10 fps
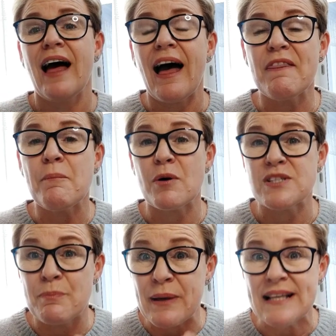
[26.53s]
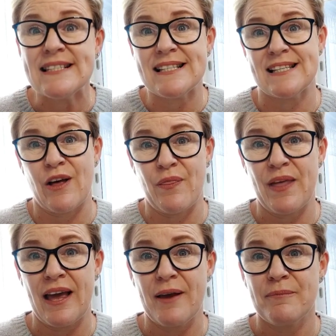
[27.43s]
and the possibilities out
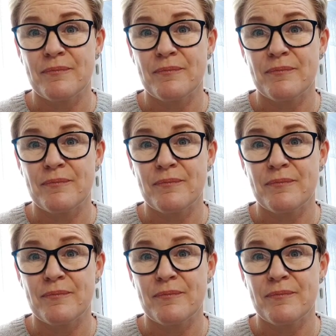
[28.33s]
there.